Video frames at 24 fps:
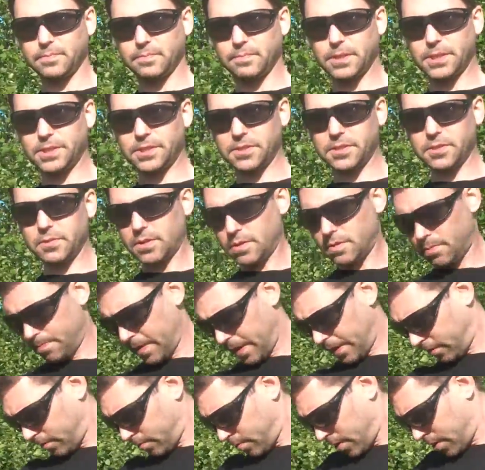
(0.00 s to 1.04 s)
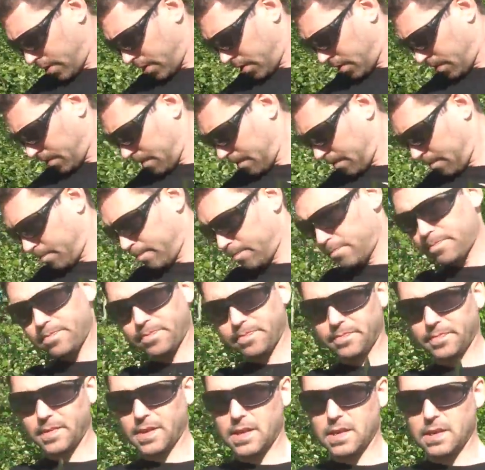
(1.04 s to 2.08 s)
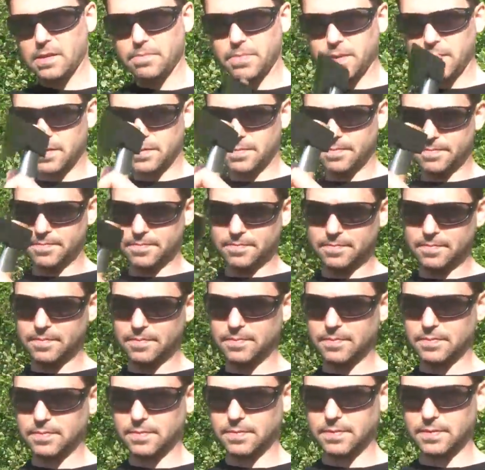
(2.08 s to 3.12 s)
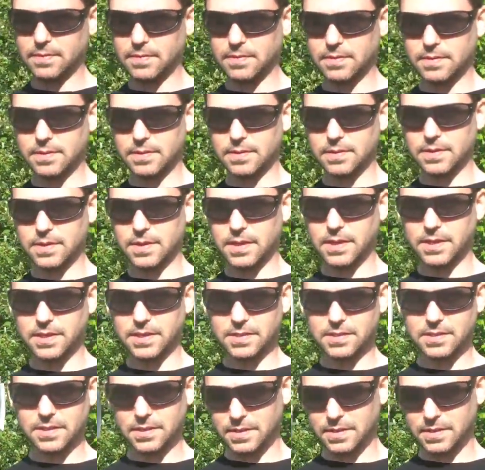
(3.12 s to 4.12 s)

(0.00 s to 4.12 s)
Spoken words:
which do the best work. But I'm just